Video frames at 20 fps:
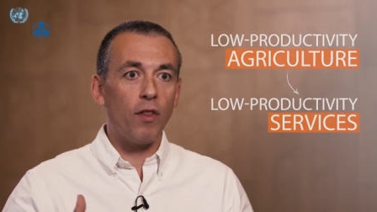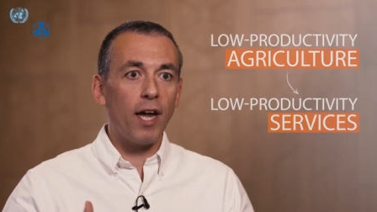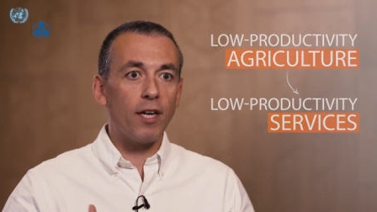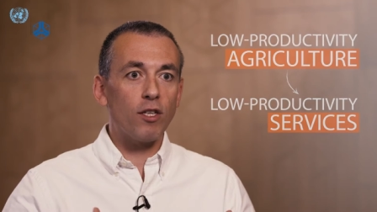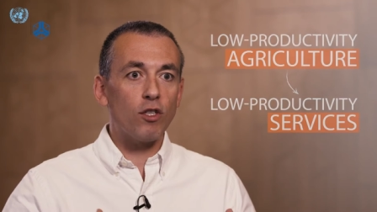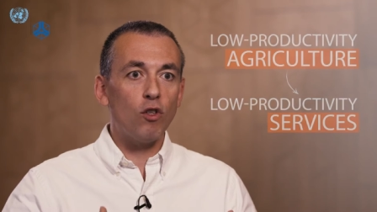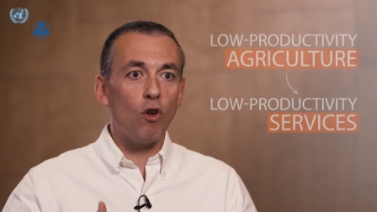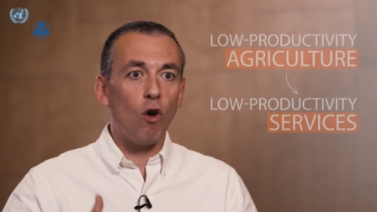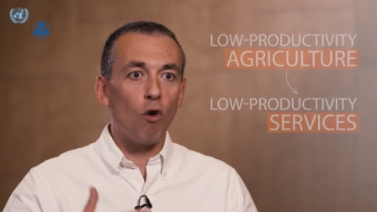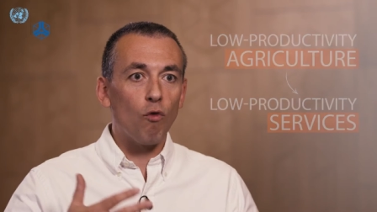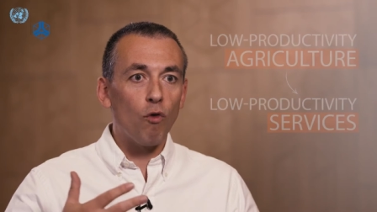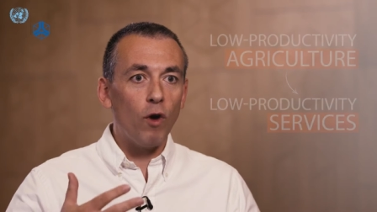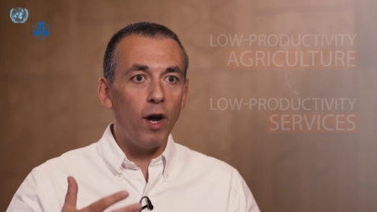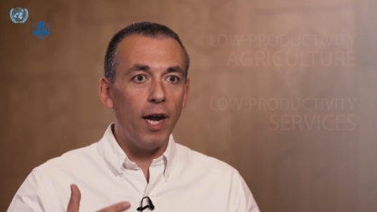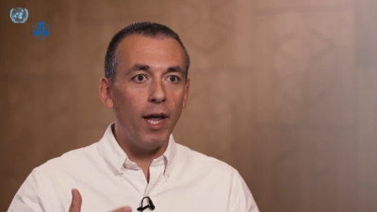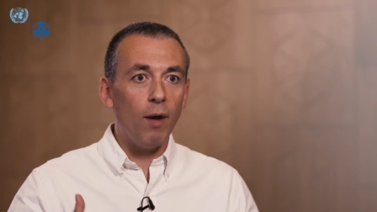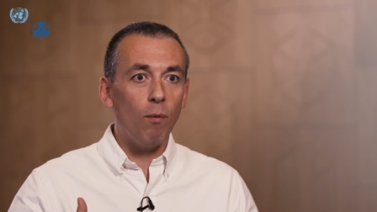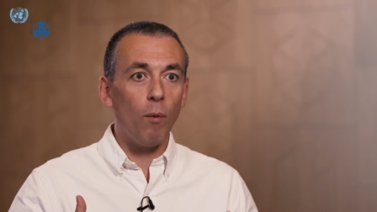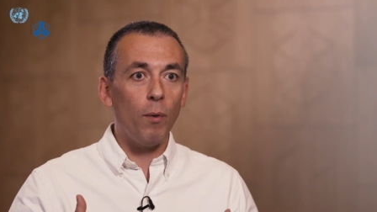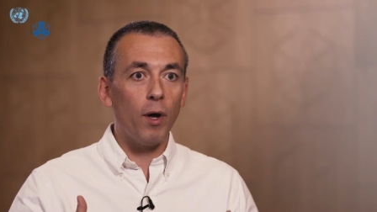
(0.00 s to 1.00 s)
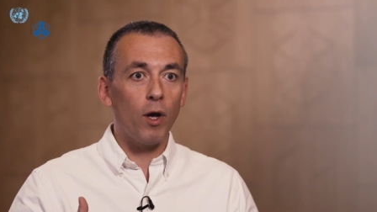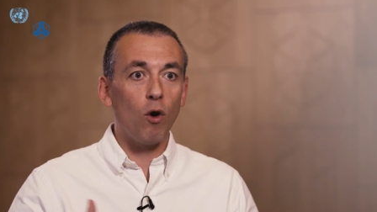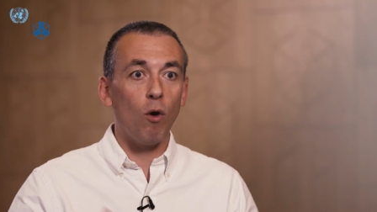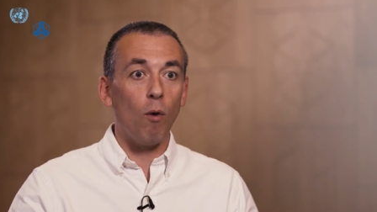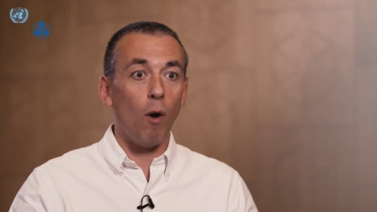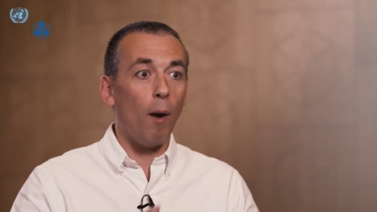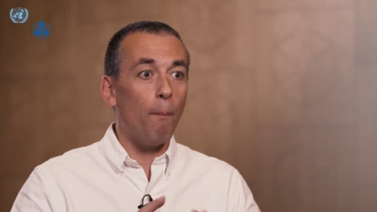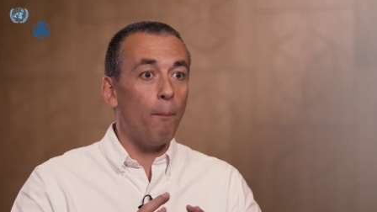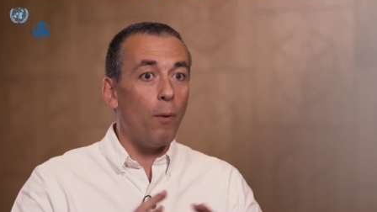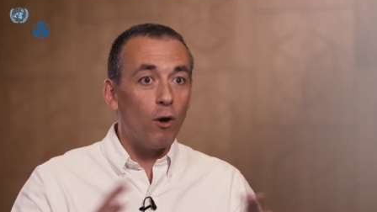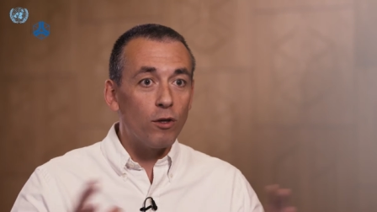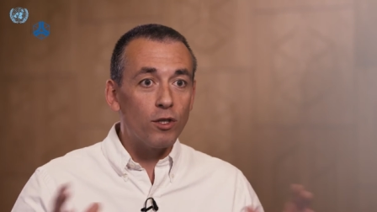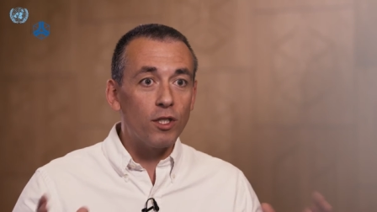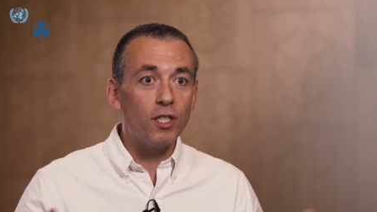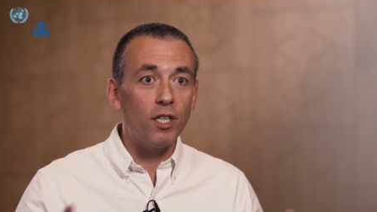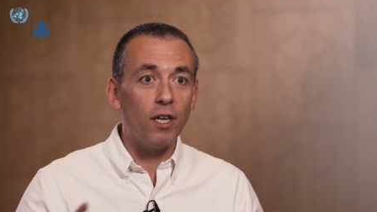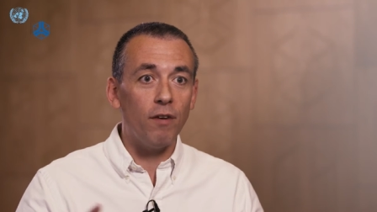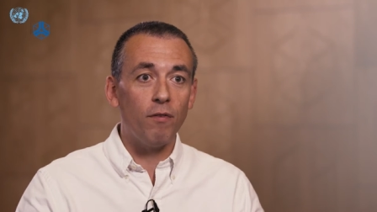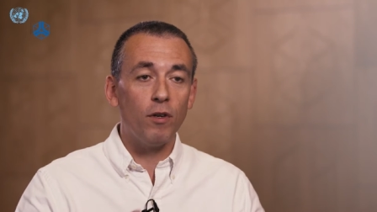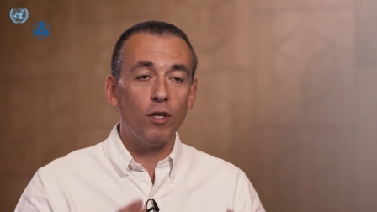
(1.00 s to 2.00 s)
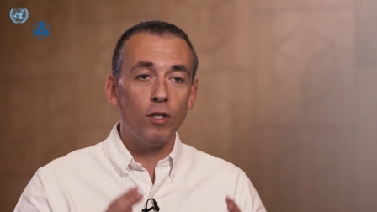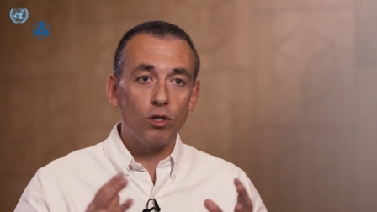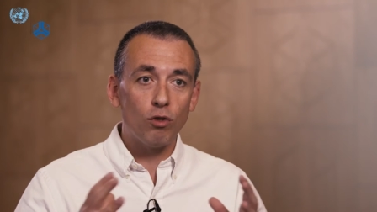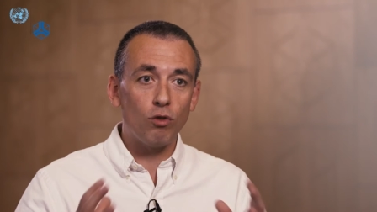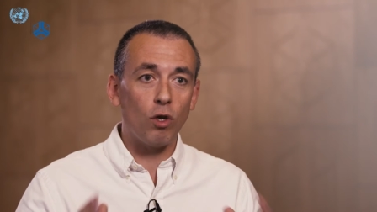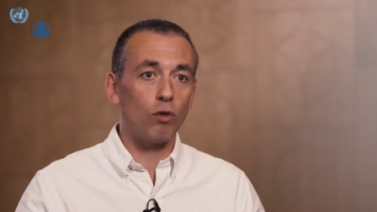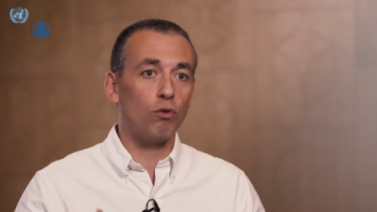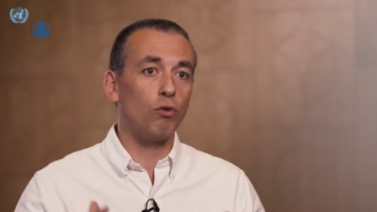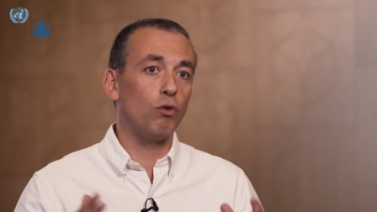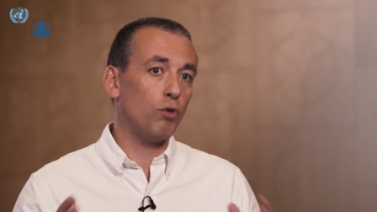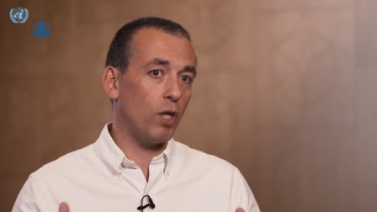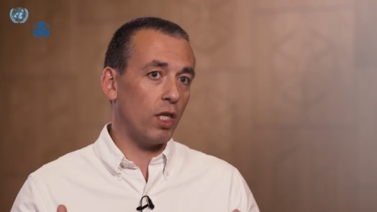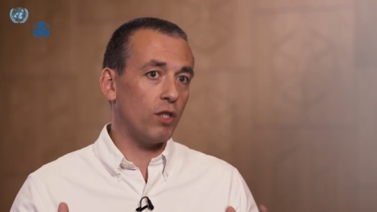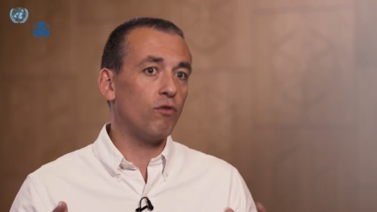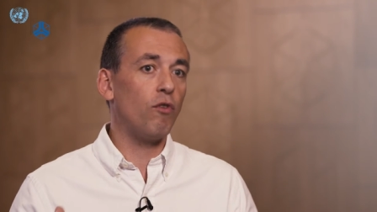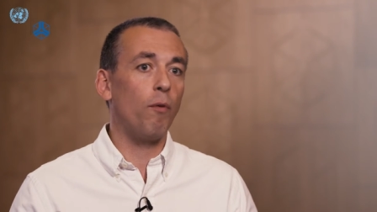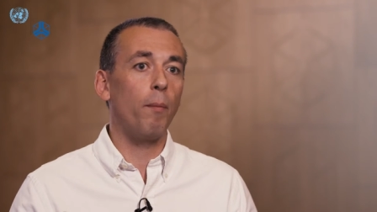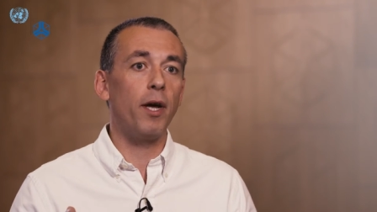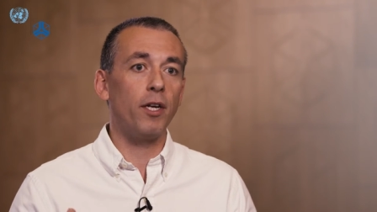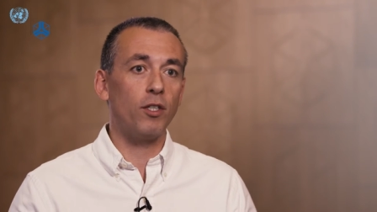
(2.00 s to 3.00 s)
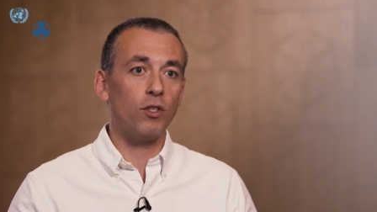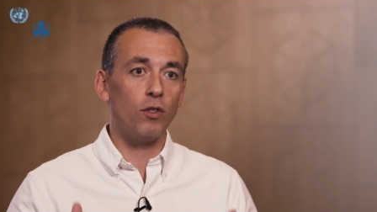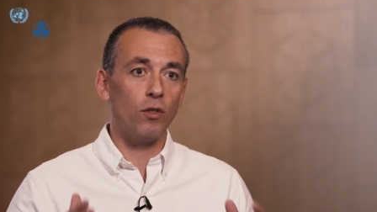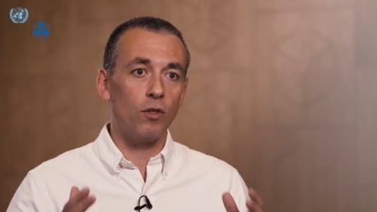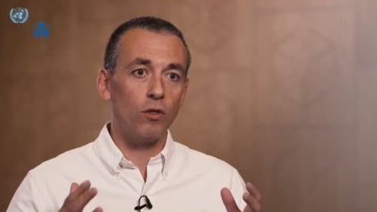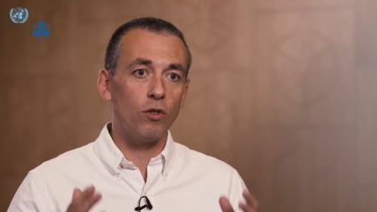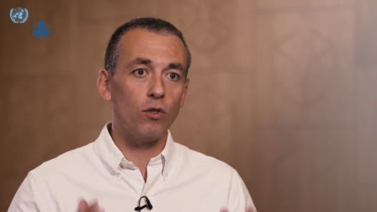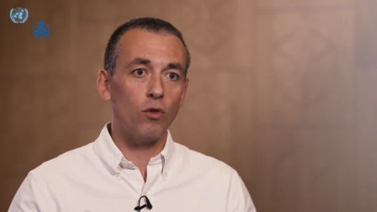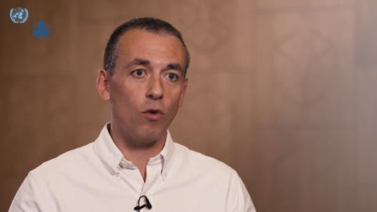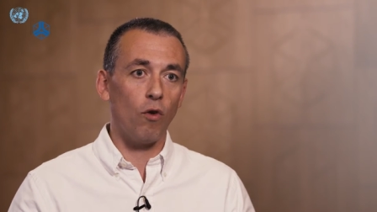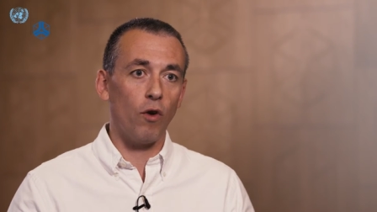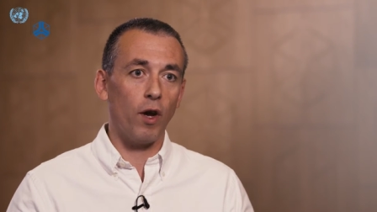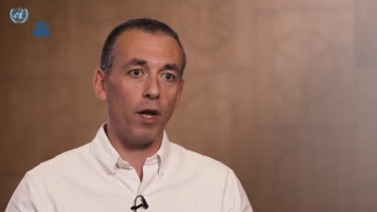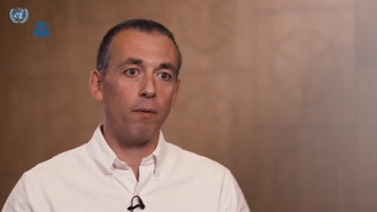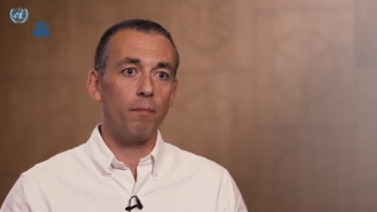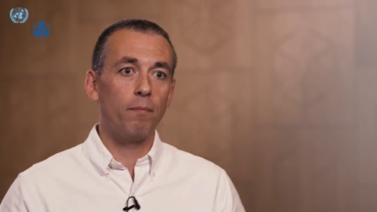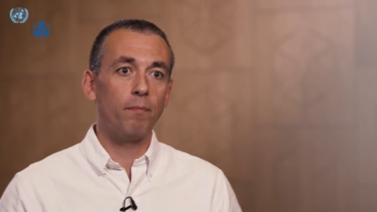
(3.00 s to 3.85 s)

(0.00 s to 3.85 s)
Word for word: that's not really what we call a positive structural transformation story.